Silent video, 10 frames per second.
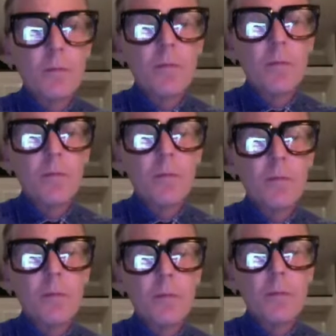
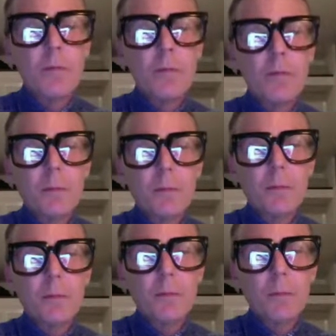
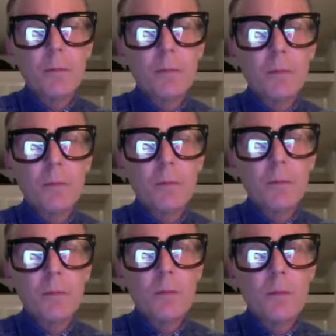
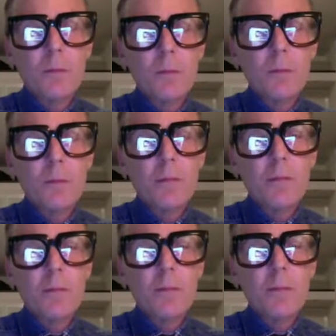
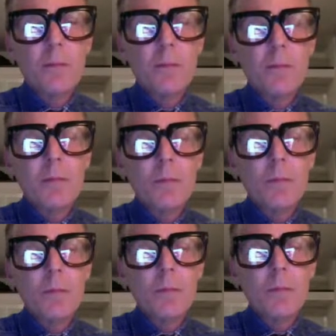
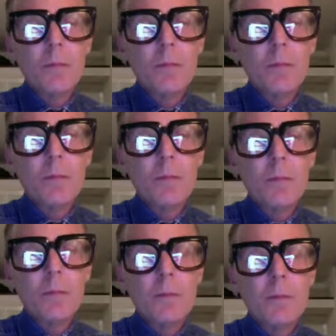
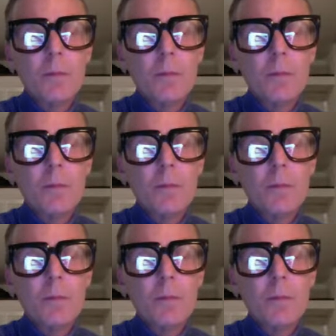The person shown says nothing.